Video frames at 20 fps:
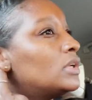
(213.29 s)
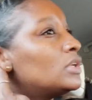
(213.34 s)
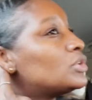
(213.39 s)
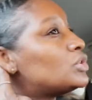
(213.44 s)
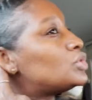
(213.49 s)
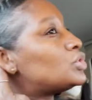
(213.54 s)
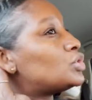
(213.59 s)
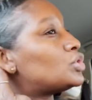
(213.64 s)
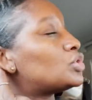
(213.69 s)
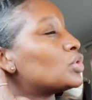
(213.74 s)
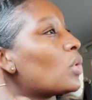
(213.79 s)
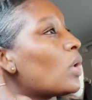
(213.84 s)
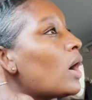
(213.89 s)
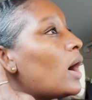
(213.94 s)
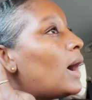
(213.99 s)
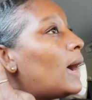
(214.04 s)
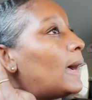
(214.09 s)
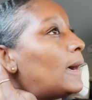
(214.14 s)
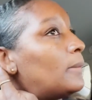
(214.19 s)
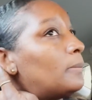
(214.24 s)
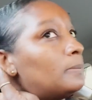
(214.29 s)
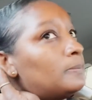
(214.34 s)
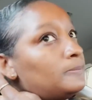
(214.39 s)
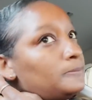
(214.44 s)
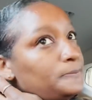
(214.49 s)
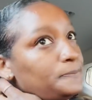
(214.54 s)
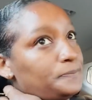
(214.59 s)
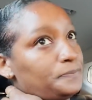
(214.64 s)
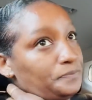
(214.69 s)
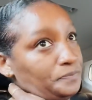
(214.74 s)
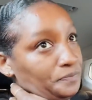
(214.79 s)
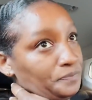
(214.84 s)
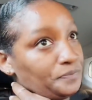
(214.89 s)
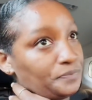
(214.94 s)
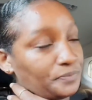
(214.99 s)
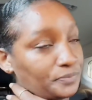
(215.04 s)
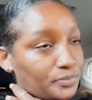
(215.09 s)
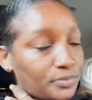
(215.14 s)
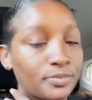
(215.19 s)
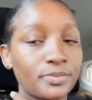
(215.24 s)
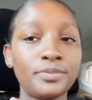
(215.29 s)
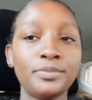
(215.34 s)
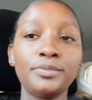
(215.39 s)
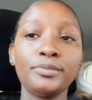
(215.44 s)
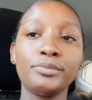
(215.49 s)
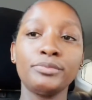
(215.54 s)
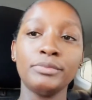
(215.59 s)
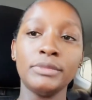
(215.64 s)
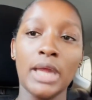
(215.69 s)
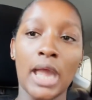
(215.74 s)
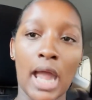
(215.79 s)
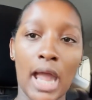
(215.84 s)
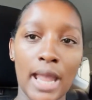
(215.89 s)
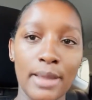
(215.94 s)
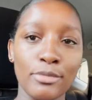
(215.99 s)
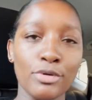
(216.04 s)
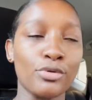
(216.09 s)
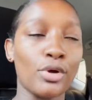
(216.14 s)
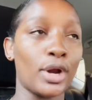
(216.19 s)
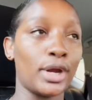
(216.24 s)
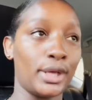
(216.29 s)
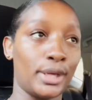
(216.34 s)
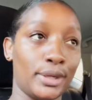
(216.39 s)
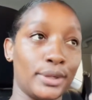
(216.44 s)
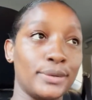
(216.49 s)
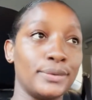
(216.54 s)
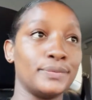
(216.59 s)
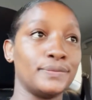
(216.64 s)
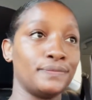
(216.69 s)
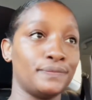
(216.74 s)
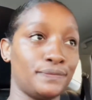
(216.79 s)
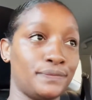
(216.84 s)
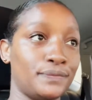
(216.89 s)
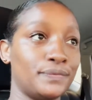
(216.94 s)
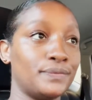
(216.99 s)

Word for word: So um, I'm running